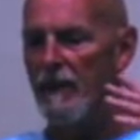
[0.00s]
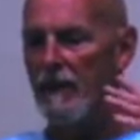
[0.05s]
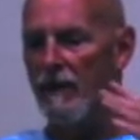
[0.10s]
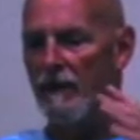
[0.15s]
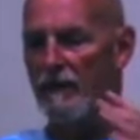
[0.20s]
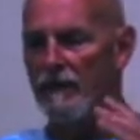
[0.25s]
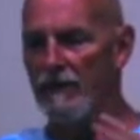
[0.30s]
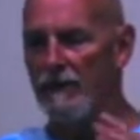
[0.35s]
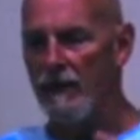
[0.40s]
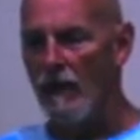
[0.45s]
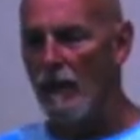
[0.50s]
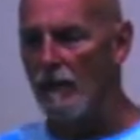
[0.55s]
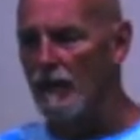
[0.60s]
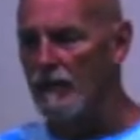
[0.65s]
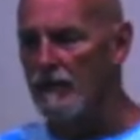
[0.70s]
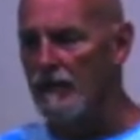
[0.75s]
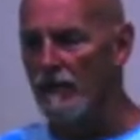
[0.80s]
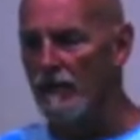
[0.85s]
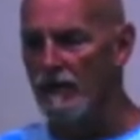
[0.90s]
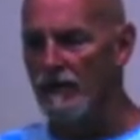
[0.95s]
you know,
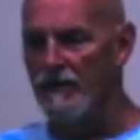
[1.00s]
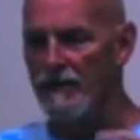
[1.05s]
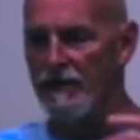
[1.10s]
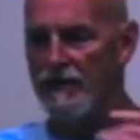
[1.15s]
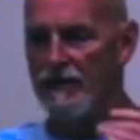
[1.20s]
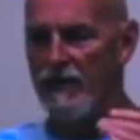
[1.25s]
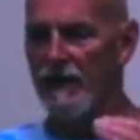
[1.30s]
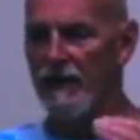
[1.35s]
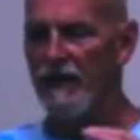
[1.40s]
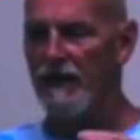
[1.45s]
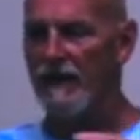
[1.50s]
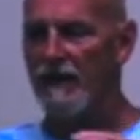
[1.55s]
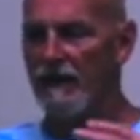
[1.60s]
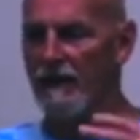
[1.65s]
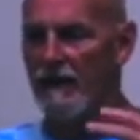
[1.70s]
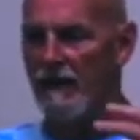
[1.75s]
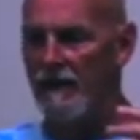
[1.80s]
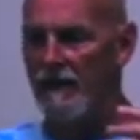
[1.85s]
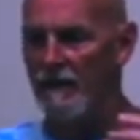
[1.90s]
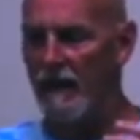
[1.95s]
almost
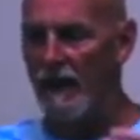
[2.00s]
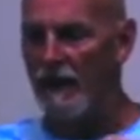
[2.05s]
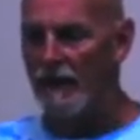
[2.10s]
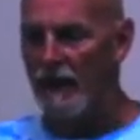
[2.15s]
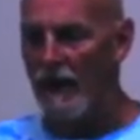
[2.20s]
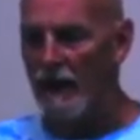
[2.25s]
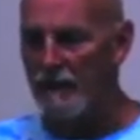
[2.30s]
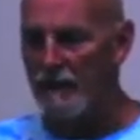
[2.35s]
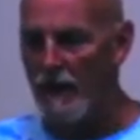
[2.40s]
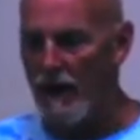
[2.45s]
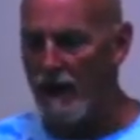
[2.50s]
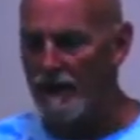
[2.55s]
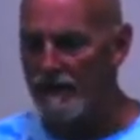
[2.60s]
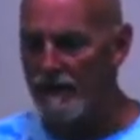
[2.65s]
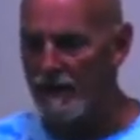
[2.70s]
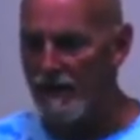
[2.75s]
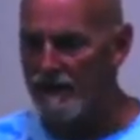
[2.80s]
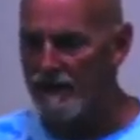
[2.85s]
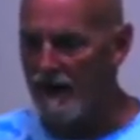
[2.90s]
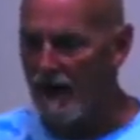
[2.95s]
hallucinogenic in my thought
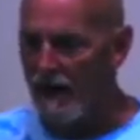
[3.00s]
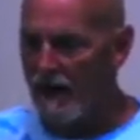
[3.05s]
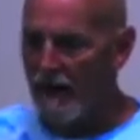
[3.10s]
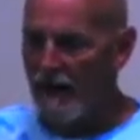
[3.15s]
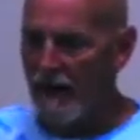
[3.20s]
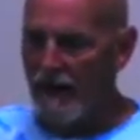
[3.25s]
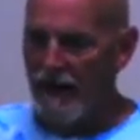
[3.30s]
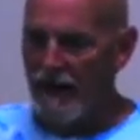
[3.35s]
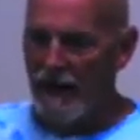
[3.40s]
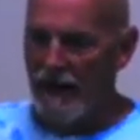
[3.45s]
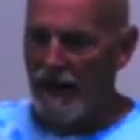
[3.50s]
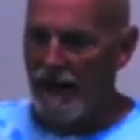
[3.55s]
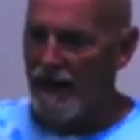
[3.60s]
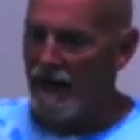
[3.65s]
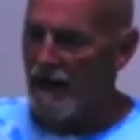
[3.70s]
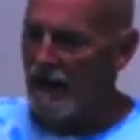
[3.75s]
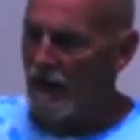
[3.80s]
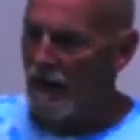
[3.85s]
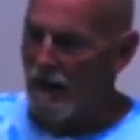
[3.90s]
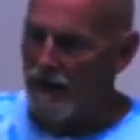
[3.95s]
process.
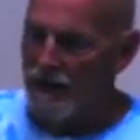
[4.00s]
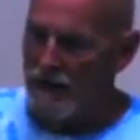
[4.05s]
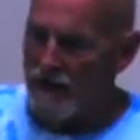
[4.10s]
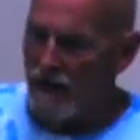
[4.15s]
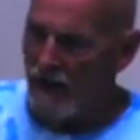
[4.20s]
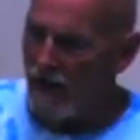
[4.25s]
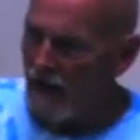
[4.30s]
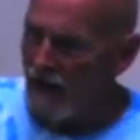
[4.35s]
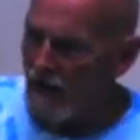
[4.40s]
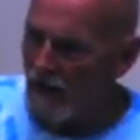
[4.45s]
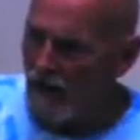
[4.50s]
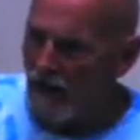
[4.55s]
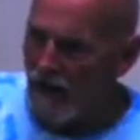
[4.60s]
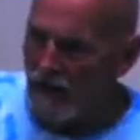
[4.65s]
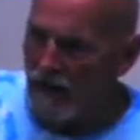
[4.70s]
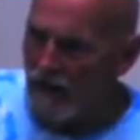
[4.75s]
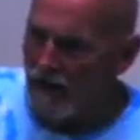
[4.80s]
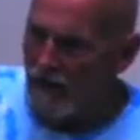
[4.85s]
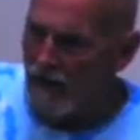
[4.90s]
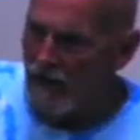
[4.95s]
And he goes,
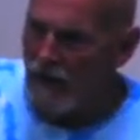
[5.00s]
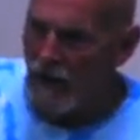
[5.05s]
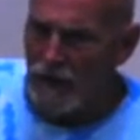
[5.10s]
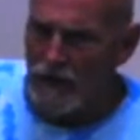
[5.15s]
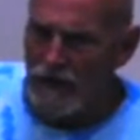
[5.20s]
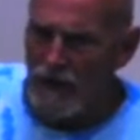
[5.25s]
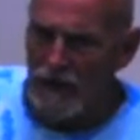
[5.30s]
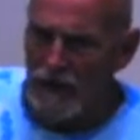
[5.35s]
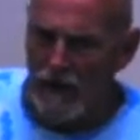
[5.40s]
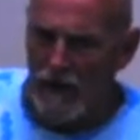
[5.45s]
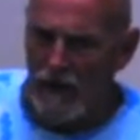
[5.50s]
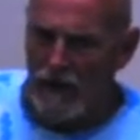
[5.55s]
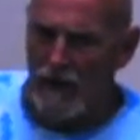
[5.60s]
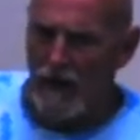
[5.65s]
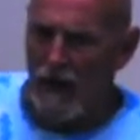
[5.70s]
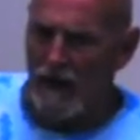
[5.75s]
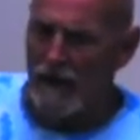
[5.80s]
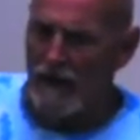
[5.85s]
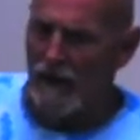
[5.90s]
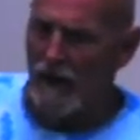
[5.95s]
Coach, are you
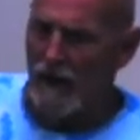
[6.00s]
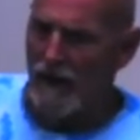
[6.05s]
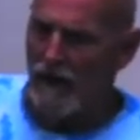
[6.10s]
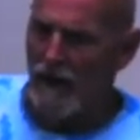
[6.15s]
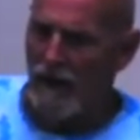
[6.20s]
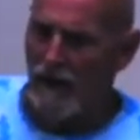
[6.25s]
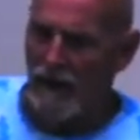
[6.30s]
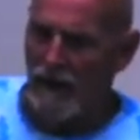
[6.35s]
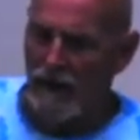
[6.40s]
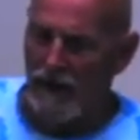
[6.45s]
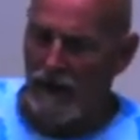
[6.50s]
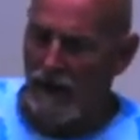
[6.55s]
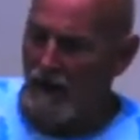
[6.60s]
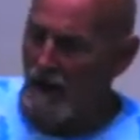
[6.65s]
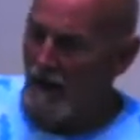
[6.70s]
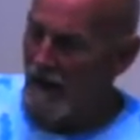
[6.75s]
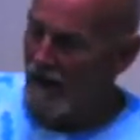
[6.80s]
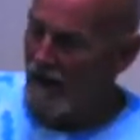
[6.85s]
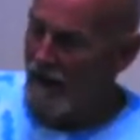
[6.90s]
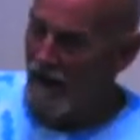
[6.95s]
all right? And I go,
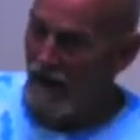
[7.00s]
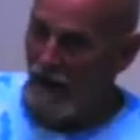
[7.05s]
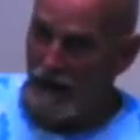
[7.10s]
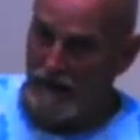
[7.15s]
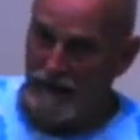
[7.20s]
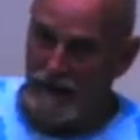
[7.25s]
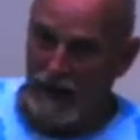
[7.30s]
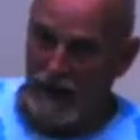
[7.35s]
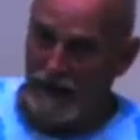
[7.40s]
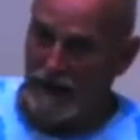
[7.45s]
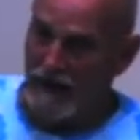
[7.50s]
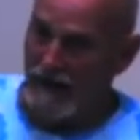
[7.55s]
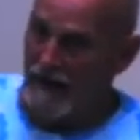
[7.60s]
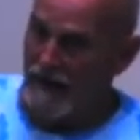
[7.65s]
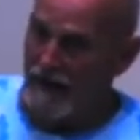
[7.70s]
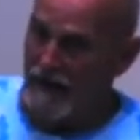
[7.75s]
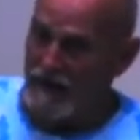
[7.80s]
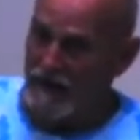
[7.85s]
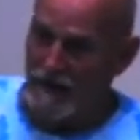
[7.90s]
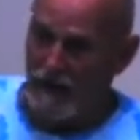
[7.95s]
no, I've got a
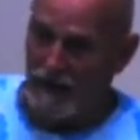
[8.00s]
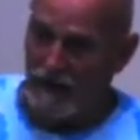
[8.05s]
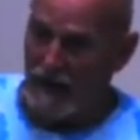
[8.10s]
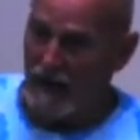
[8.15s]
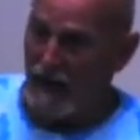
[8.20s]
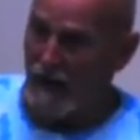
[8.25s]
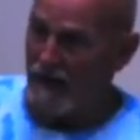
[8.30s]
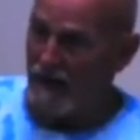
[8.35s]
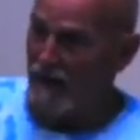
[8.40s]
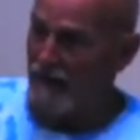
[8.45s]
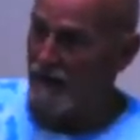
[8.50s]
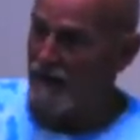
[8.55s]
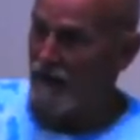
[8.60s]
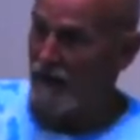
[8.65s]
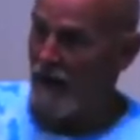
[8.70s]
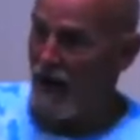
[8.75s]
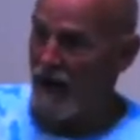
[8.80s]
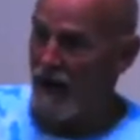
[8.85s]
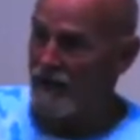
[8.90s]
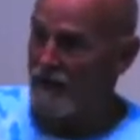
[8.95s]
kidney stone. I got to
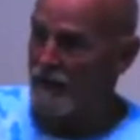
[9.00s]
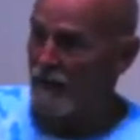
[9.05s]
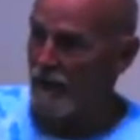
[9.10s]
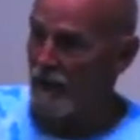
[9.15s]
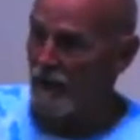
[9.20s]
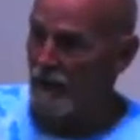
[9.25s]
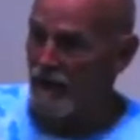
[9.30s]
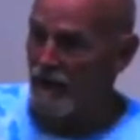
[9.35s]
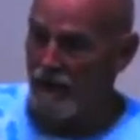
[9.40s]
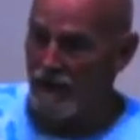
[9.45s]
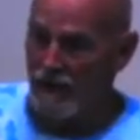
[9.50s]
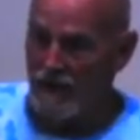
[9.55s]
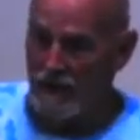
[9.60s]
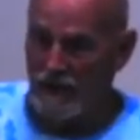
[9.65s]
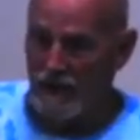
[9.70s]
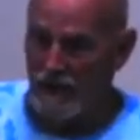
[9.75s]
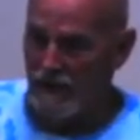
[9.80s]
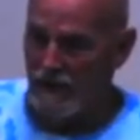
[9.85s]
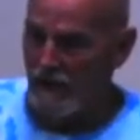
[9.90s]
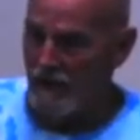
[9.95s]
get to the hospital.
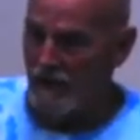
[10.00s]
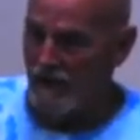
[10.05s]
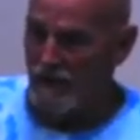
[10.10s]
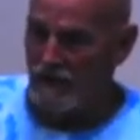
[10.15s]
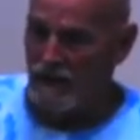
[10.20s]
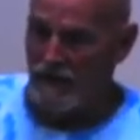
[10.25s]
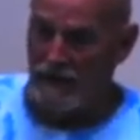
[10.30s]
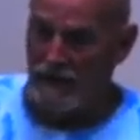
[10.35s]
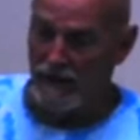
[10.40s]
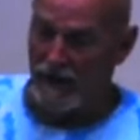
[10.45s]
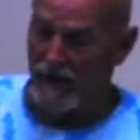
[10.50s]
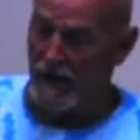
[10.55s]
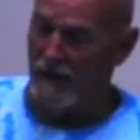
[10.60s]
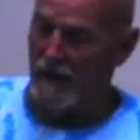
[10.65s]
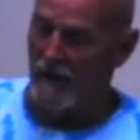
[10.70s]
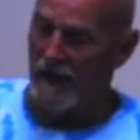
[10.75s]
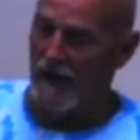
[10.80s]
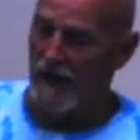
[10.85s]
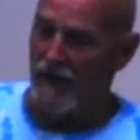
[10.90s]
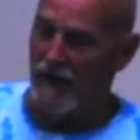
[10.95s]
Can you
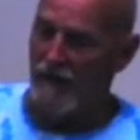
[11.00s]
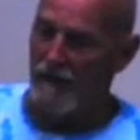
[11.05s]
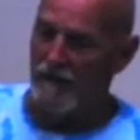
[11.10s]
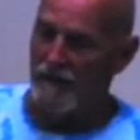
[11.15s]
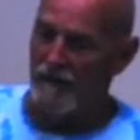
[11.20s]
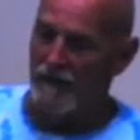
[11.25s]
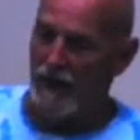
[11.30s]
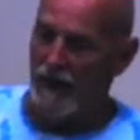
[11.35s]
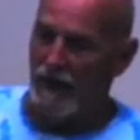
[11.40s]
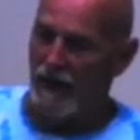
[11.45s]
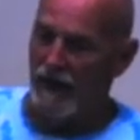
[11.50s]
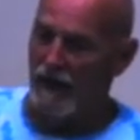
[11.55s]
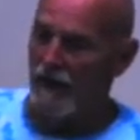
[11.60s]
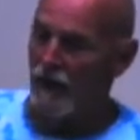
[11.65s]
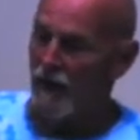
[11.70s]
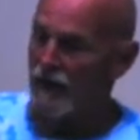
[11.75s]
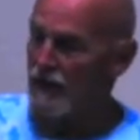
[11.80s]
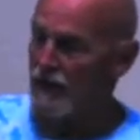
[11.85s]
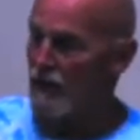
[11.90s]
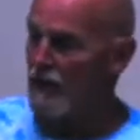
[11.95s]
get me there?
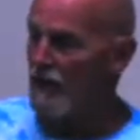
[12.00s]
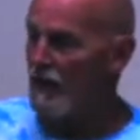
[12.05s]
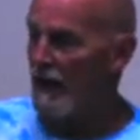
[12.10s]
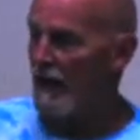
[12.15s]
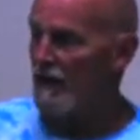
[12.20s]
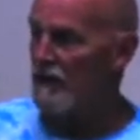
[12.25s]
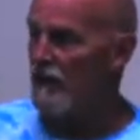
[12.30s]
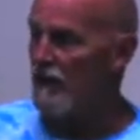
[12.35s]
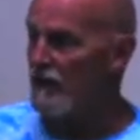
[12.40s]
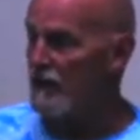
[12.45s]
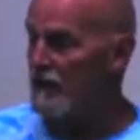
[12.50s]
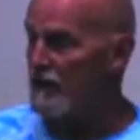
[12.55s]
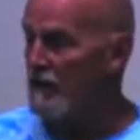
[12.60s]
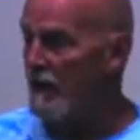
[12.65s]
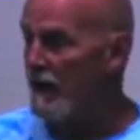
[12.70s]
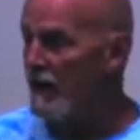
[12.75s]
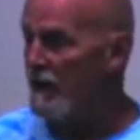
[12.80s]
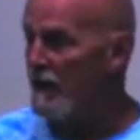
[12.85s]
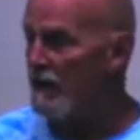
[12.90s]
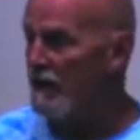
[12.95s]
And he goes, so you can't do
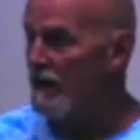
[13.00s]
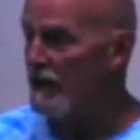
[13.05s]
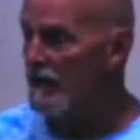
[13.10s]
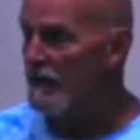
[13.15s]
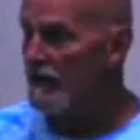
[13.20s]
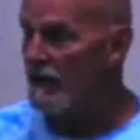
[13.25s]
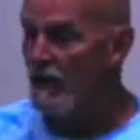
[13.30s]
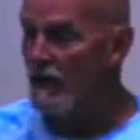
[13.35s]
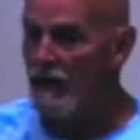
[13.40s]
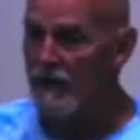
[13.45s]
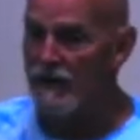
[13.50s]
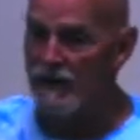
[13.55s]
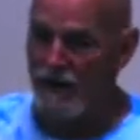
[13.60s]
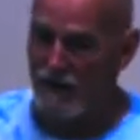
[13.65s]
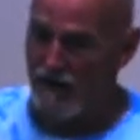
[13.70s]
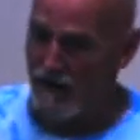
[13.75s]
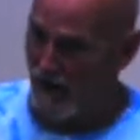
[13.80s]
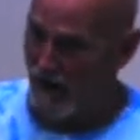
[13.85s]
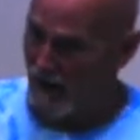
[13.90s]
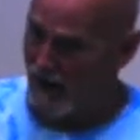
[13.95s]
this radio interview? I
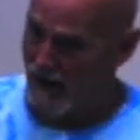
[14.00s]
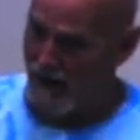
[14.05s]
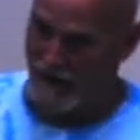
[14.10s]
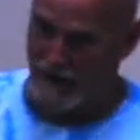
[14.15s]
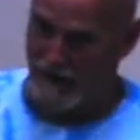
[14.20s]
said, no, I